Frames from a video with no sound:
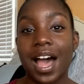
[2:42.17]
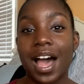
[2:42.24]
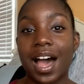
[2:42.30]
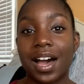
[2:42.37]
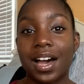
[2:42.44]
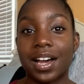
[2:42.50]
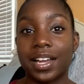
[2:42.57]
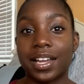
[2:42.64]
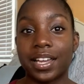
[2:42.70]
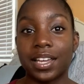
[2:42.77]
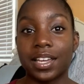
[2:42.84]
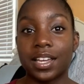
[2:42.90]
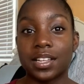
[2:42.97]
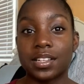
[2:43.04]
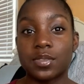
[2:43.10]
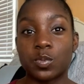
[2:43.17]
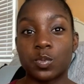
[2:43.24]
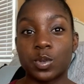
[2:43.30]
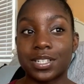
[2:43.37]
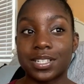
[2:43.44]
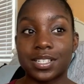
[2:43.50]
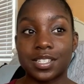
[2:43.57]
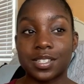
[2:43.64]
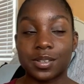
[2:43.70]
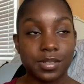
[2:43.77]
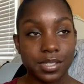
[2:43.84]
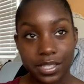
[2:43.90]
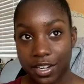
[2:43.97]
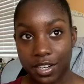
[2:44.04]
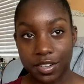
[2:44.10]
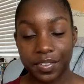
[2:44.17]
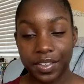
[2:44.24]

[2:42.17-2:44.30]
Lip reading: I was so scared of